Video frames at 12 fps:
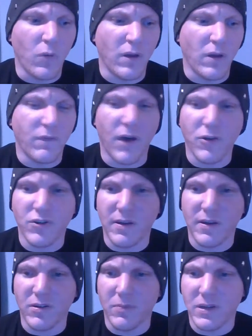when Father
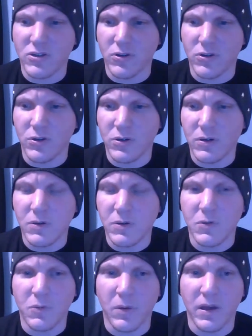James Mitchell
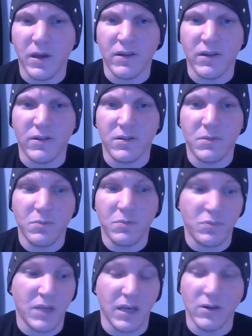was
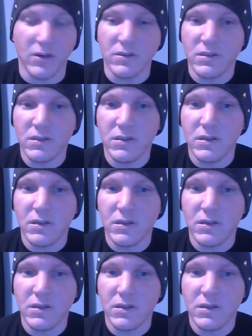killed?